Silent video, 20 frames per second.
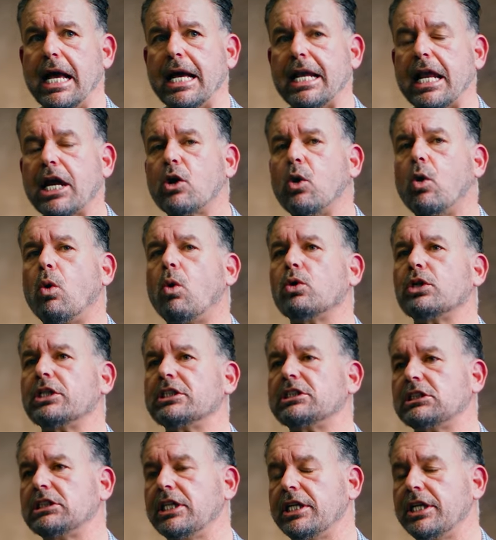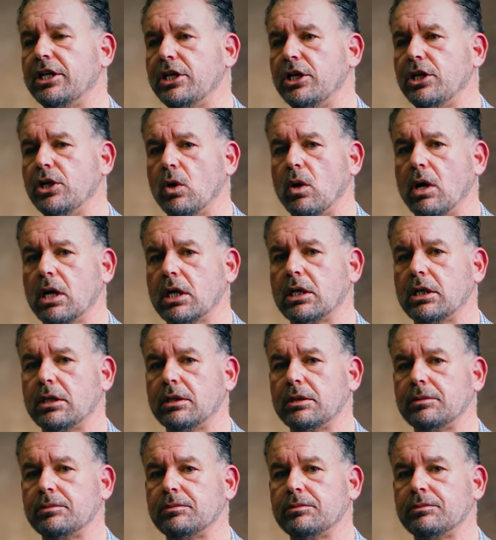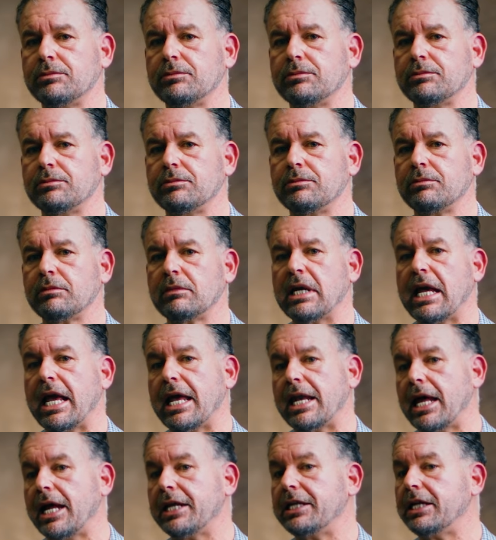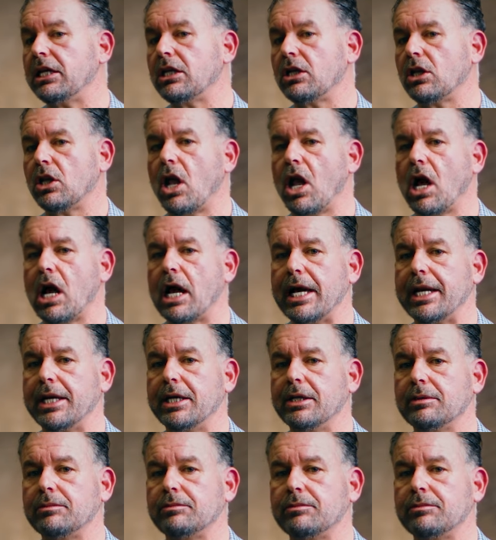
And I called the city of New York. And I didn't lie.